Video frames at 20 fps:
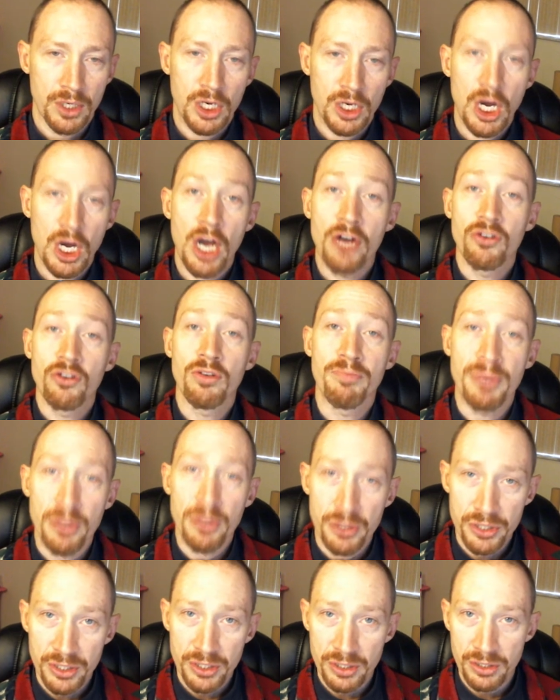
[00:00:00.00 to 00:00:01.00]

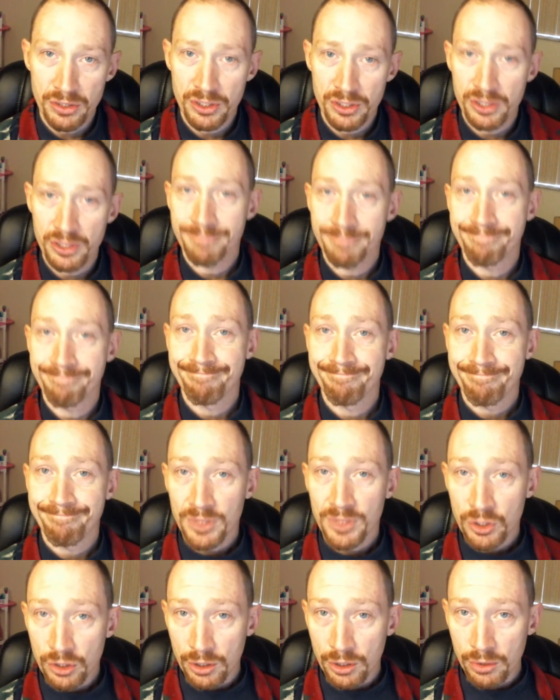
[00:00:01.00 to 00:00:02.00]
contributions
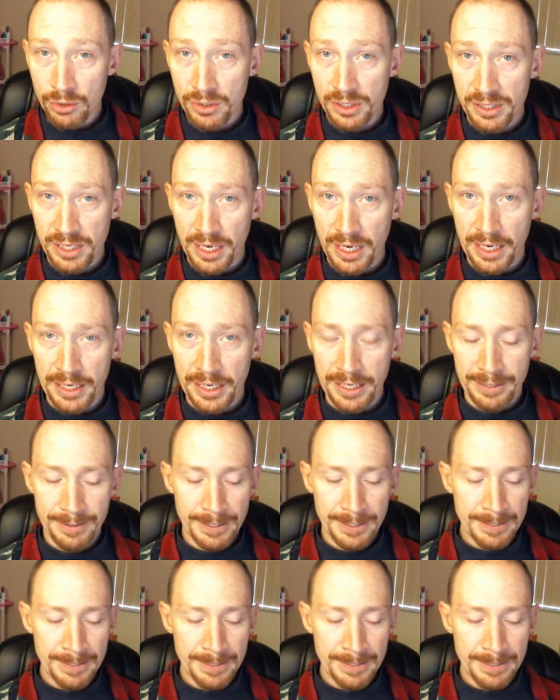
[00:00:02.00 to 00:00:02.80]
to society.